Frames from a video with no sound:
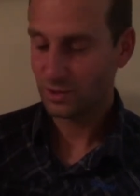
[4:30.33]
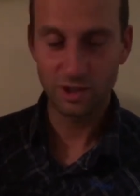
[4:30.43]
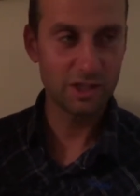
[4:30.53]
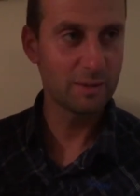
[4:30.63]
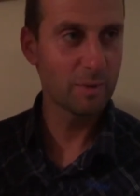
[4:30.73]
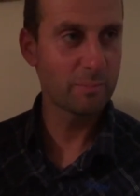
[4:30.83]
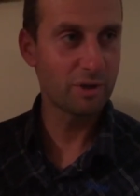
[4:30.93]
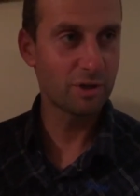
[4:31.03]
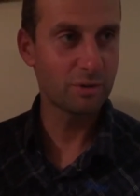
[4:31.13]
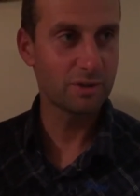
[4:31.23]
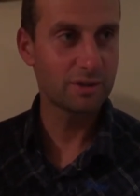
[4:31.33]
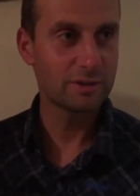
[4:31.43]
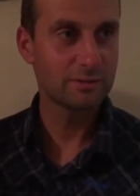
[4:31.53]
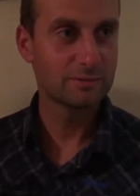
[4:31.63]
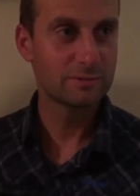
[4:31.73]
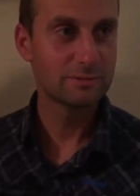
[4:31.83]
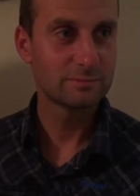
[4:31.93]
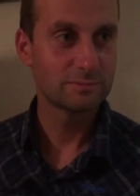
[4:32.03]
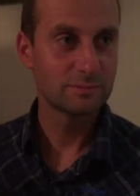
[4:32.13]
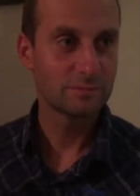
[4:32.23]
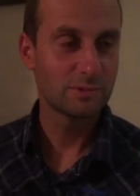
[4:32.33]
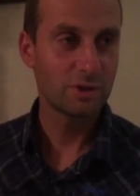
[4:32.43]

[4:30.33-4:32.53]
Can I clean and my no. bike with it? No.